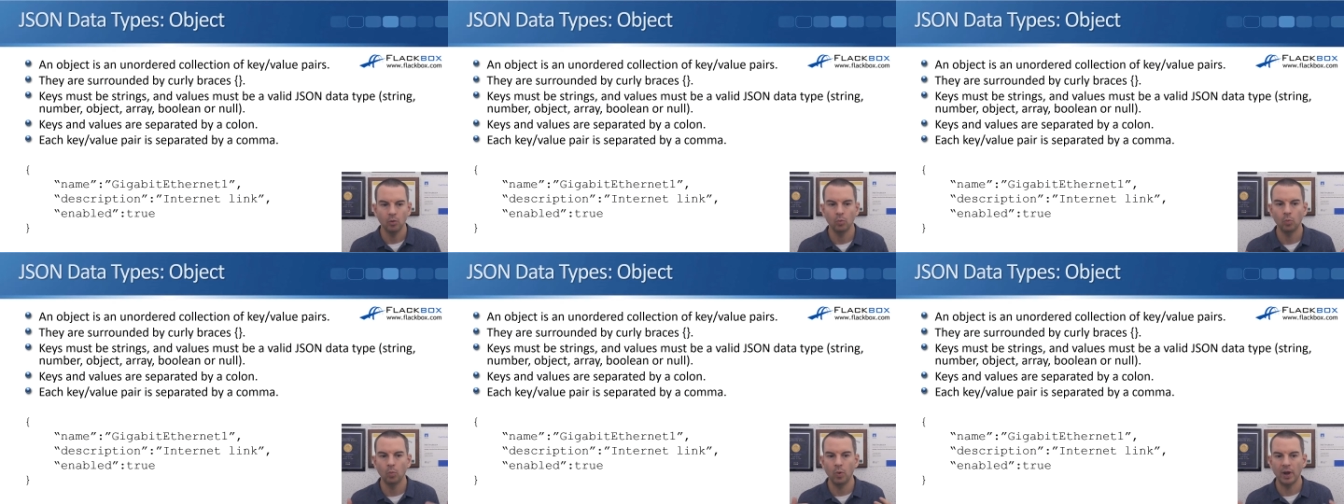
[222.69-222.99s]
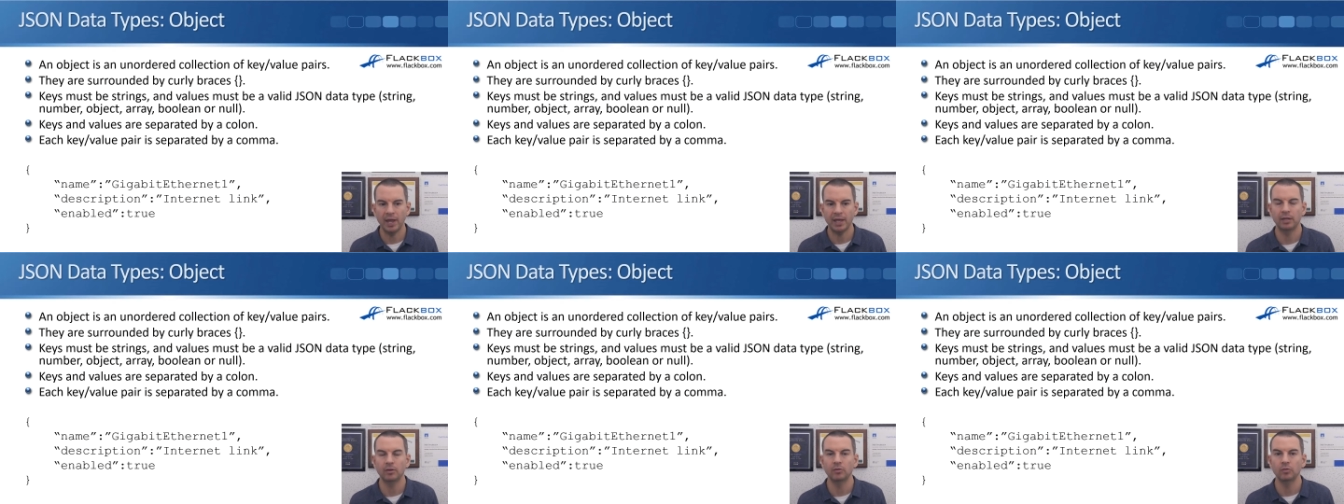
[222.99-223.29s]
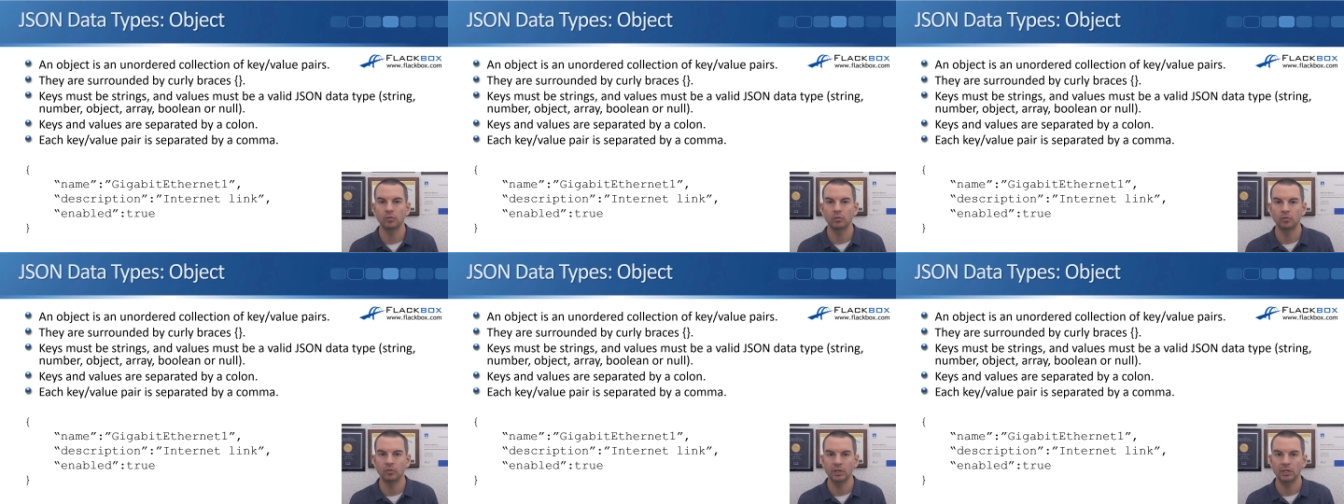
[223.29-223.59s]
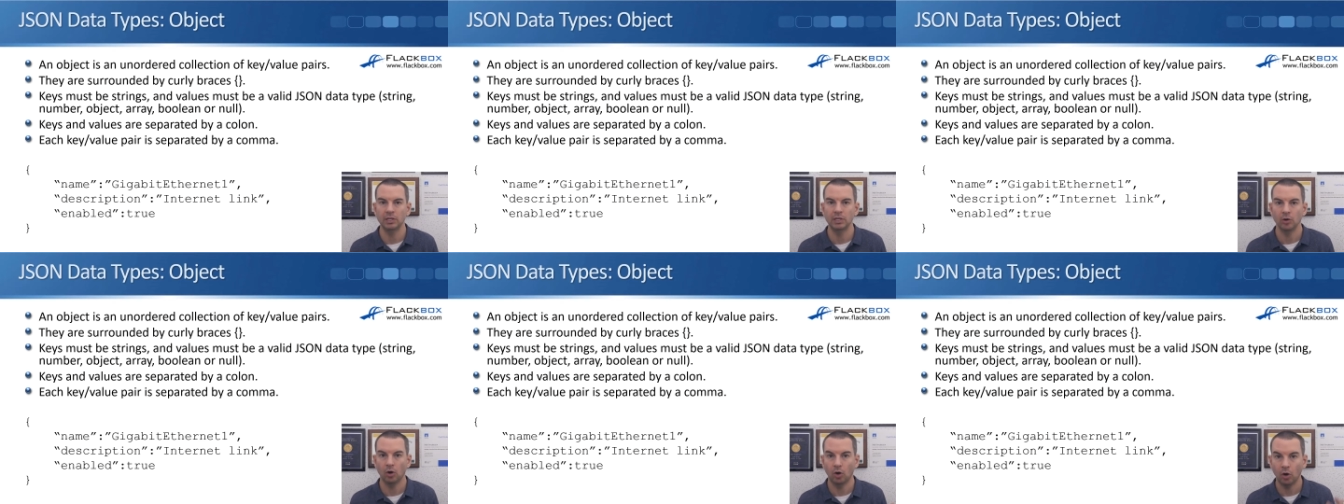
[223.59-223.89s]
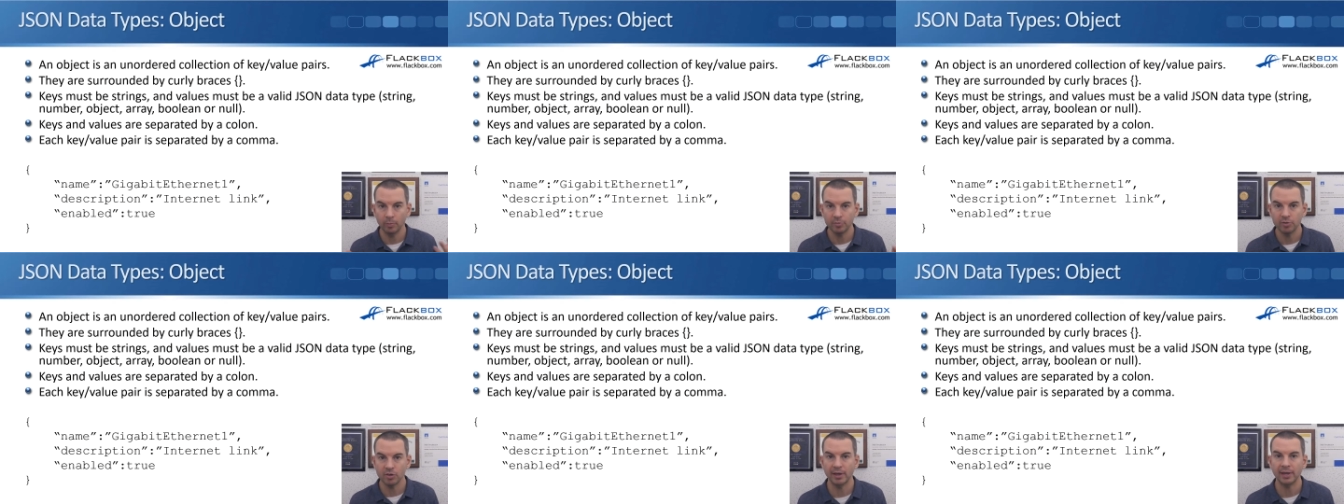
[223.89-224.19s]
When the
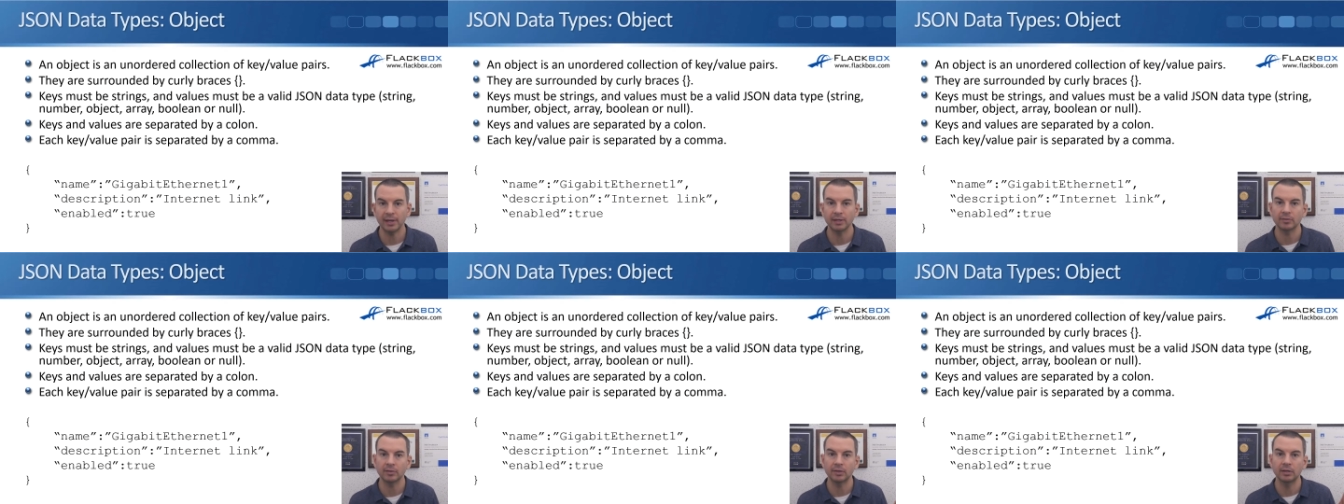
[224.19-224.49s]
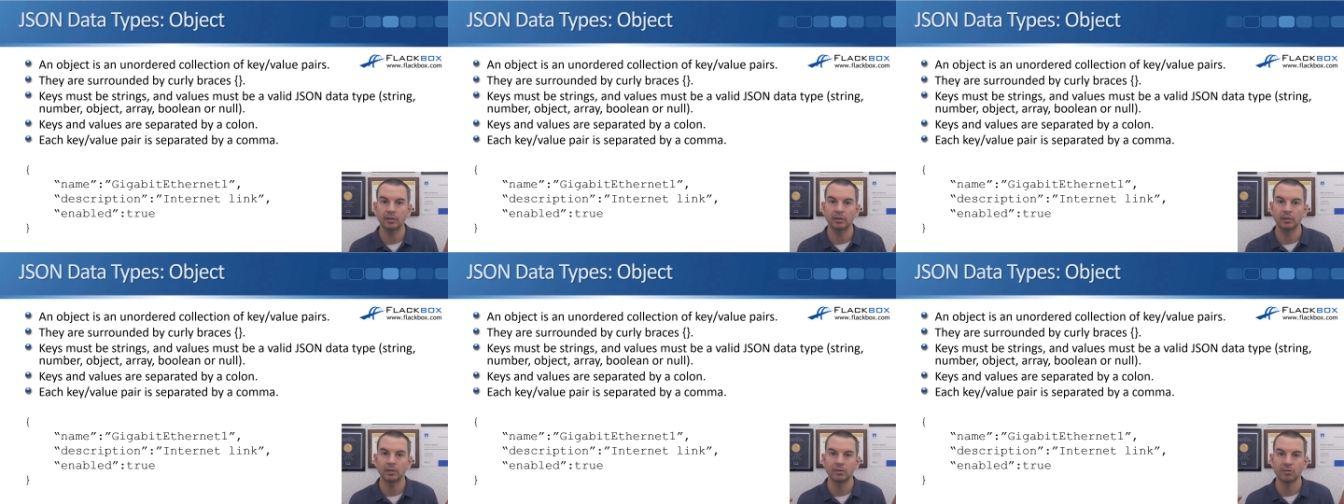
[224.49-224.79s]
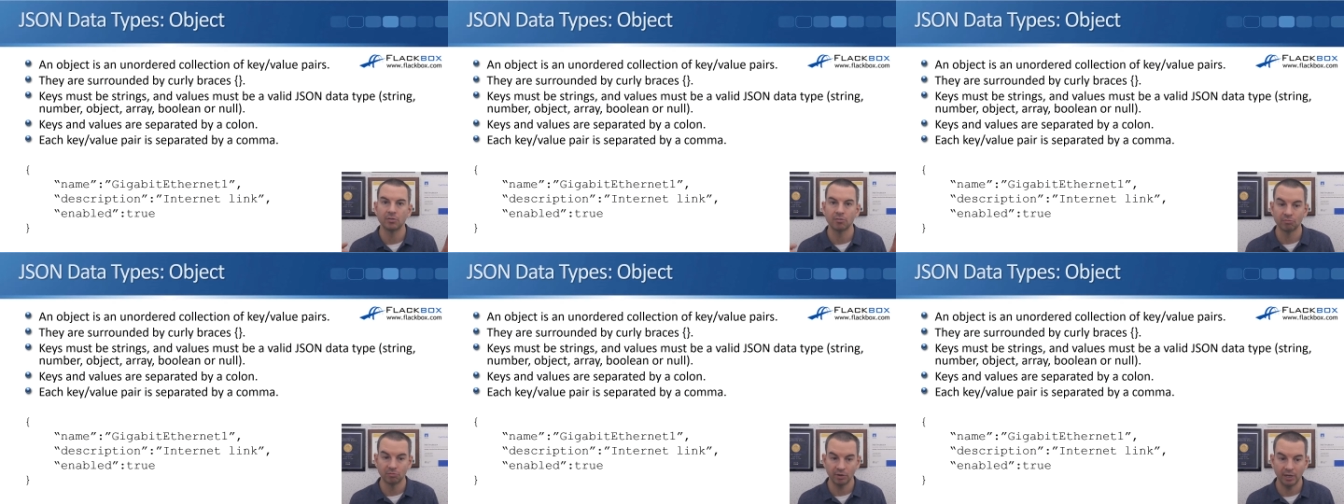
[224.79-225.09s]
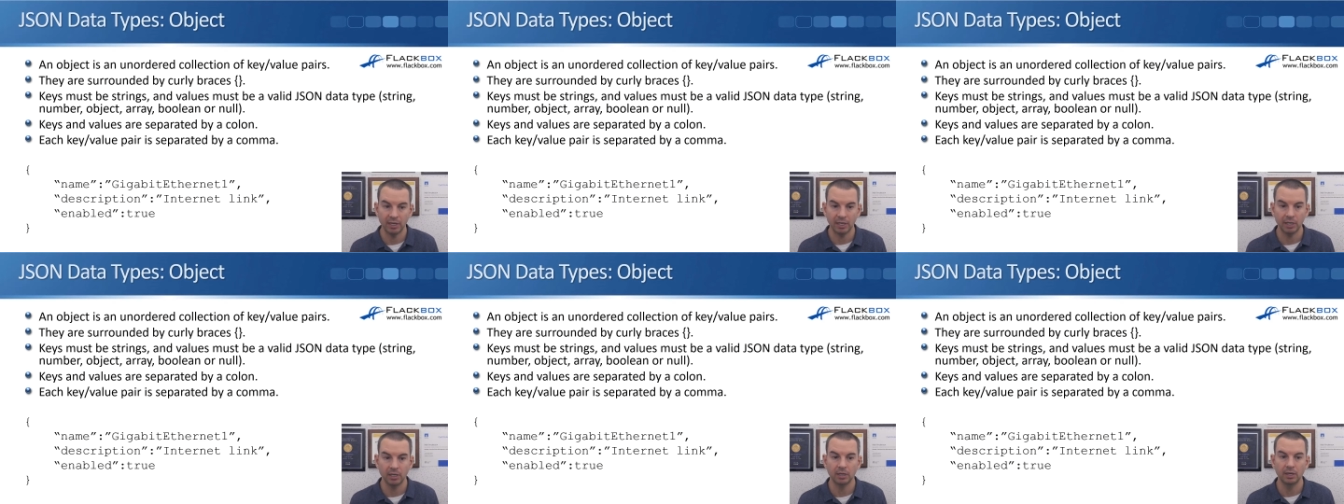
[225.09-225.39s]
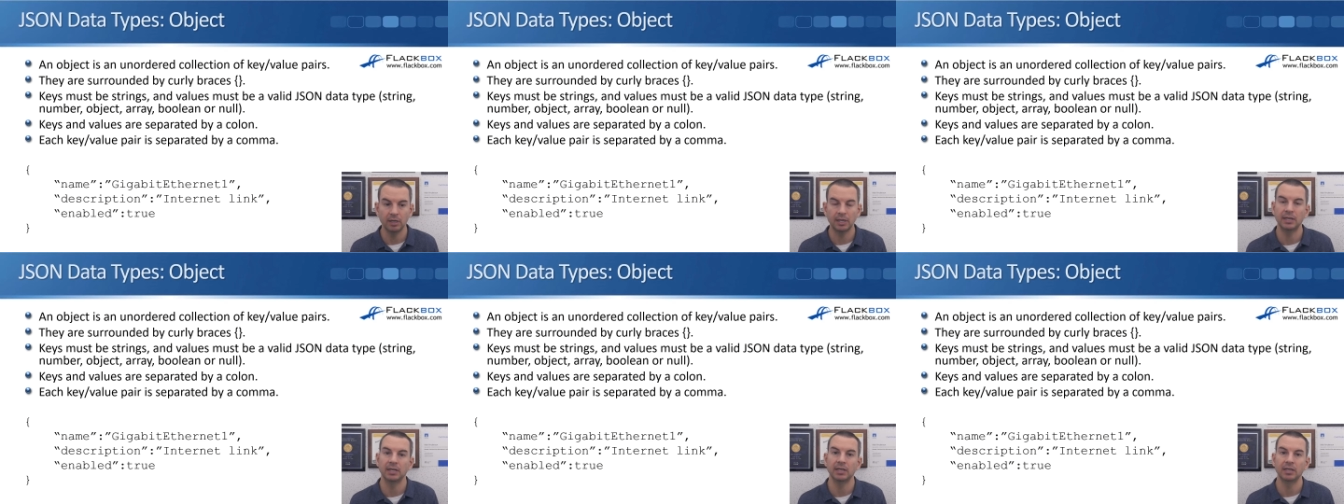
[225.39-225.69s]
object is
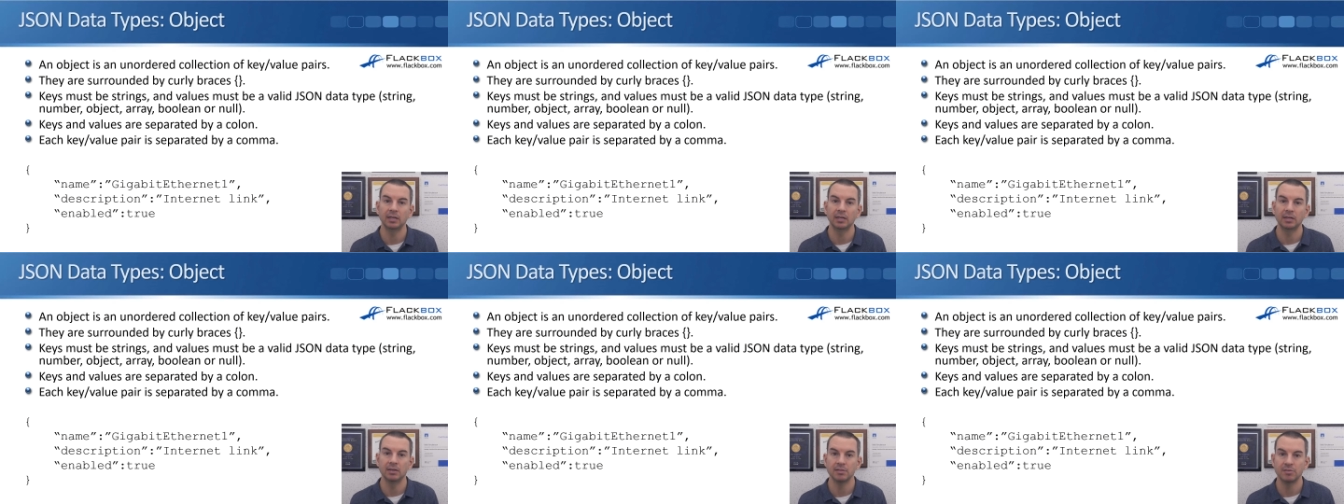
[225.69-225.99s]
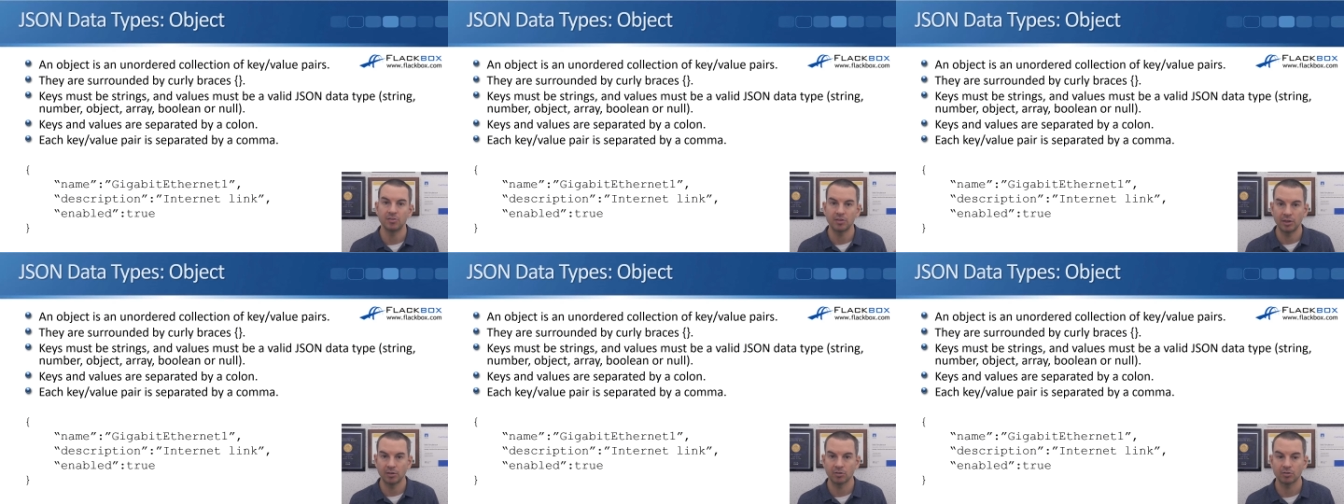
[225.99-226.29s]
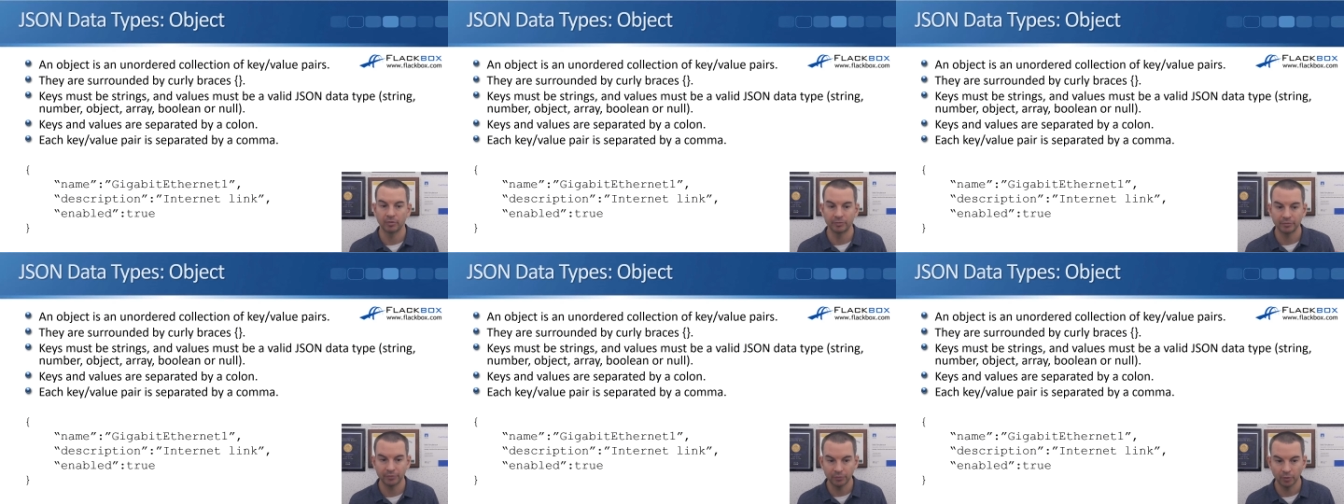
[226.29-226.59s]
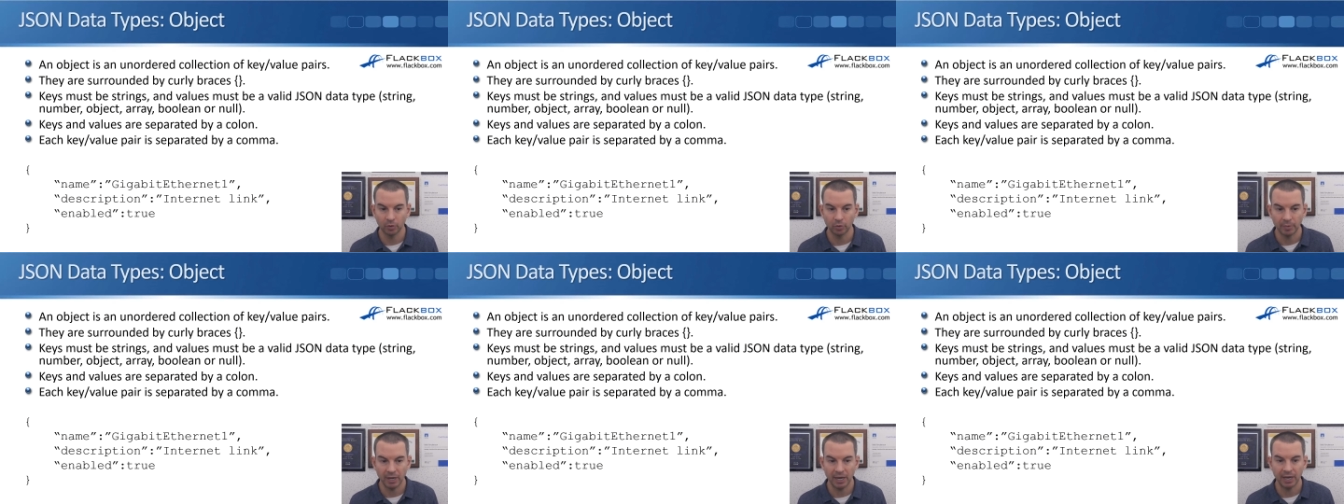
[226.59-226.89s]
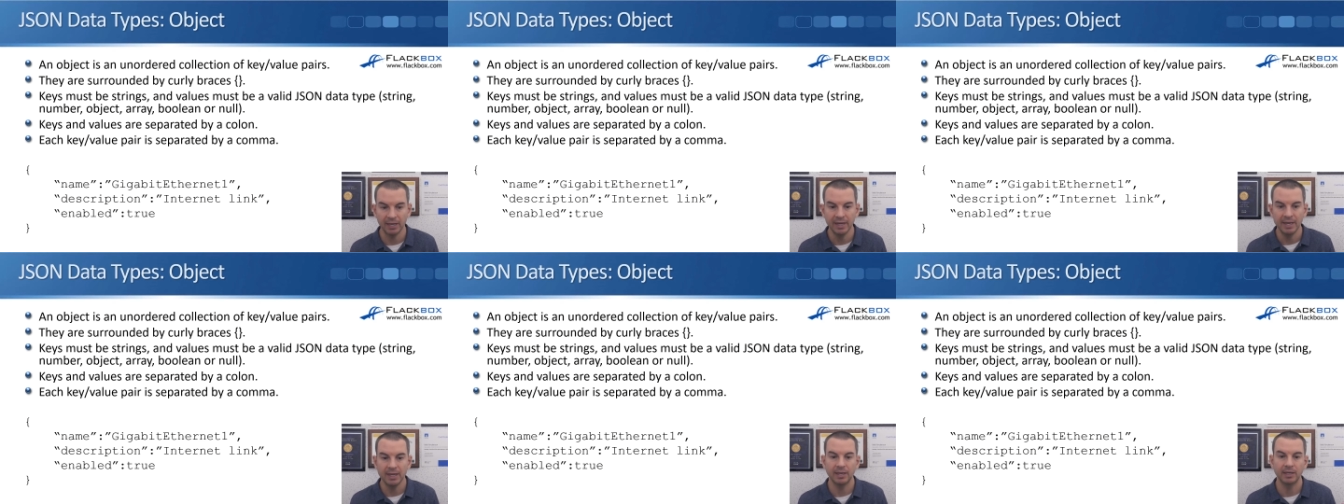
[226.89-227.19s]
written in JSON
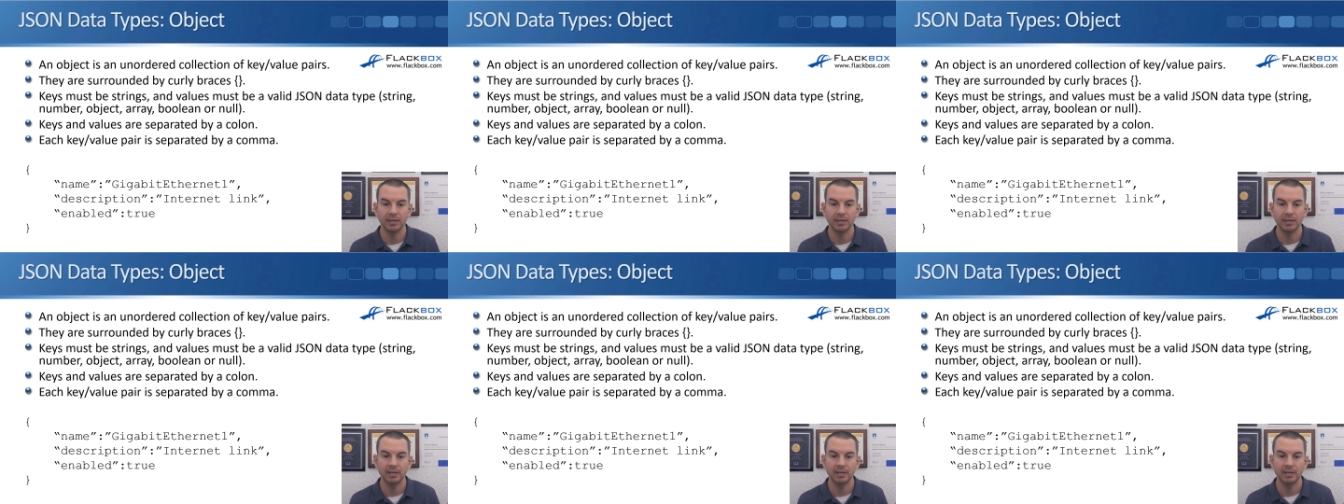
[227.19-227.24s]
format,